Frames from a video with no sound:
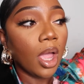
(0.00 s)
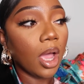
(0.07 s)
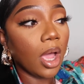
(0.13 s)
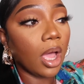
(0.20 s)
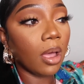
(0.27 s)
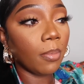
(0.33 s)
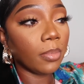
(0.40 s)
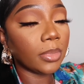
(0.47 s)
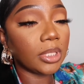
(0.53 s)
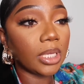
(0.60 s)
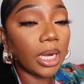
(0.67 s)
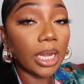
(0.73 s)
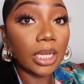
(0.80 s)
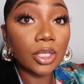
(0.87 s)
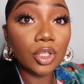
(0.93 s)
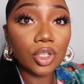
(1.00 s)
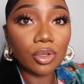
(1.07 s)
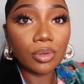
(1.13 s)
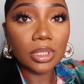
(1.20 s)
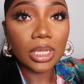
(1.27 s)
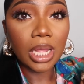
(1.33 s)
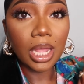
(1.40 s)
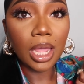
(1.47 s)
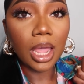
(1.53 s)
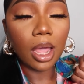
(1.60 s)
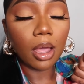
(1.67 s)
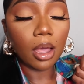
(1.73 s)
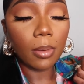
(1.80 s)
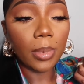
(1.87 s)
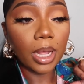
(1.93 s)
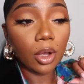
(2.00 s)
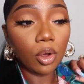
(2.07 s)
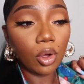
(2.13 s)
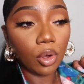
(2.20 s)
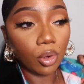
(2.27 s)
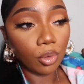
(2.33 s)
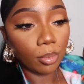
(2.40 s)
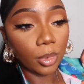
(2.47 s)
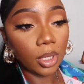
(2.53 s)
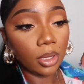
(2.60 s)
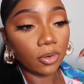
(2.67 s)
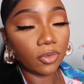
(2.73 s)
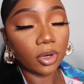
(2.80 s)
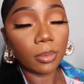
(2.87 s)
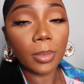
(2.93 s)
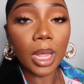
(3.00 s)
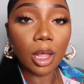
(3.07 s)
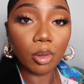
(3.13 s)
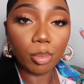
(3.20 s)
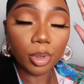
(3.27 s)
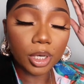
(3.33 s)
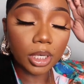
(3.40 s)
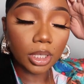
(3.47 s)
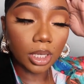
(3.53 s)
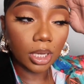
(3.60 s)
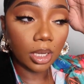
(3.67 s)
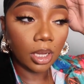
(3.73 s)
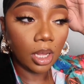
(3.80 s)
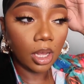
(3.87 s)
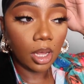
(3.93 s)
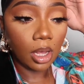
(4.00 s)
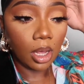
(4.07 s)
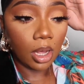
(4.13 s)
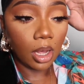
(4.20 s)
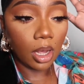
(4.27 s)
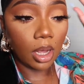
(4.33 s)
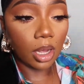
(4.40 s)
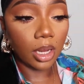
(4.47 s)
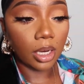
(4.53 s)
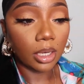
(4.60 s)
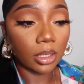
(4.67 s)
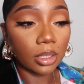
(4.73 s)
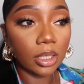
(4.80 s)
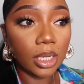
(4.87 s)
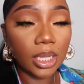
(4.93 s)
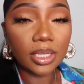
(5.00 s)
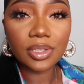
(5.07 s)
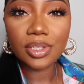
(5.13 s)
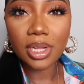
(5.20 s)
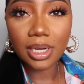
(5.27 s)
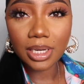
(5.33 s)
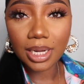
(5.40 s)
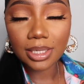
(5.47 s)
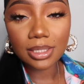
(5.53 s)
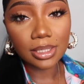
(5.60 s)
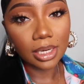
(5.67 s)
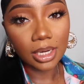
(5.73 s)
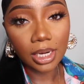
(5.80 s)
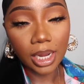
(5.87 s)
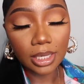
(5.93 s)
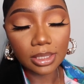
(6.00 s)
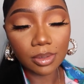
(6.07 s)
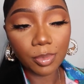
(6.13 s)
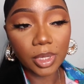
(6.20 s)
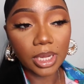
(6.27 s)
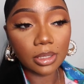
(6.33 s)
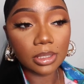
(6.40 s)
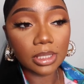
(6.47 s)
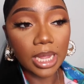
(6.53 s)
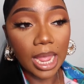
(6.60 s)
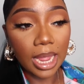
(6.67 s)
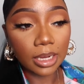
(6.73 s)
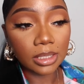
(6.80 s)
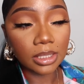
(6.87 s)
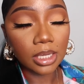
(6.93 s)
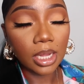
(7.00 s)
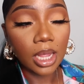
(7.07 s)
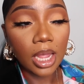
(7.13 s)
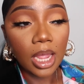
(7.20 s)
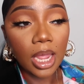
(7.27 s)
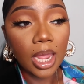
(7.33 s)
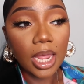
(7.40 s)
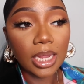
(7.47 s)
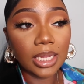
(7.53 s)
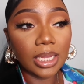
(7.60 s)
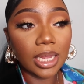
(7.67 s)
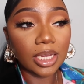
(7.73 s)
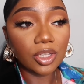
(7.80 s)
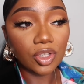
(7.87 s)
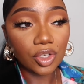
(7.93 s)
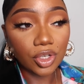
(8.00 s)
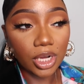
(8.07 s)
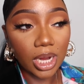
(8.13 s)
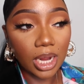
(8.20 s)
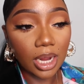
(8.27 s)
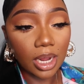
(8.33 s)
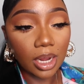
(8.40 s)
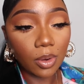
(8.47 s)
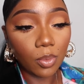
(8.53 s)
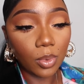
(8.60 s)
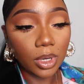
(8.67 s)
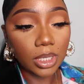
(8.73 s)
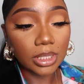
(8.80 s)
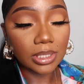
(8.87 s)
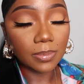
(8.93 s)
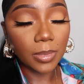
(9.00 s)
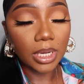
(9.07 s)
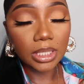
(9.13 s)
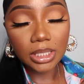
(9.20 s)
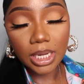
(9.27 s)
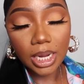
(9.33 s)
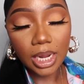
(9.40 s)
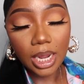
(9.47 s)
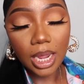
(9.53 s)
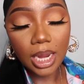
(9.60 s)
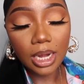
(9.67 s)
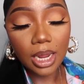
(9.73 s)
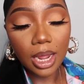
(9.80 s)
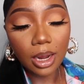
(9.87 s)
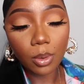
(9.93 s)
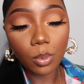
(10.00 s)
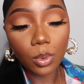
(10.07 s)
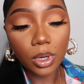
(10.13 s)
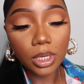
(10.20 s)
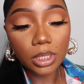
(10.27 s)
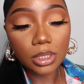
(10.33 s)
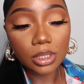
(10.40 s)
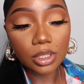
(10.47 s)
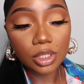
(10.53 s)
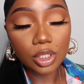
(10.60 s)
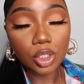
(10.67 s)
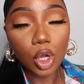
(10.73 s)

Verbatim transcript: Um, today is Tuesday. I got back home from Alberta on Sunday, Sunday night to be exact yesterday was monday and i was